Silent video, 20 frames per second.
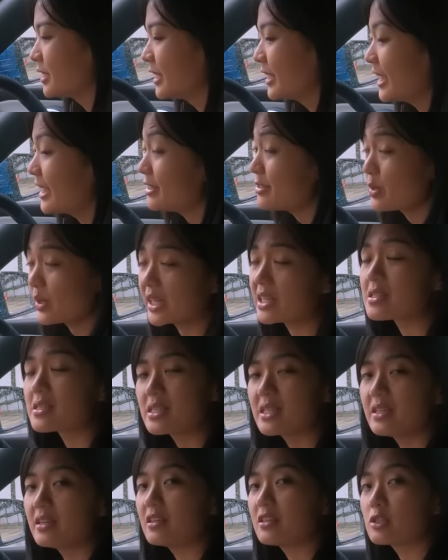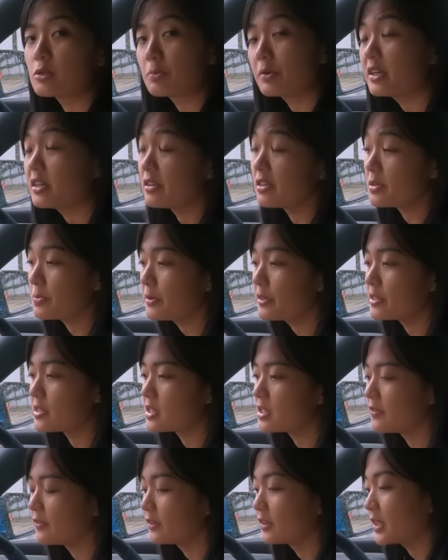As you can see, it's pretty
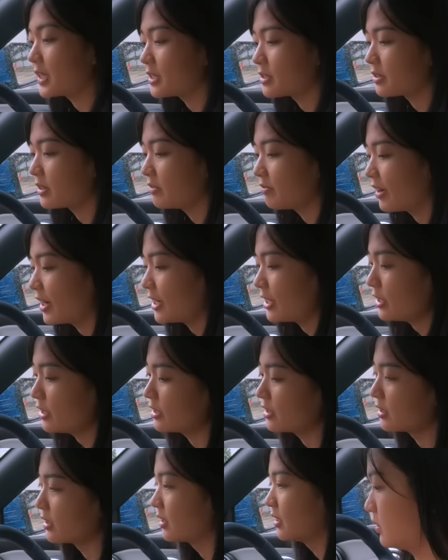responsive touchscreen right here.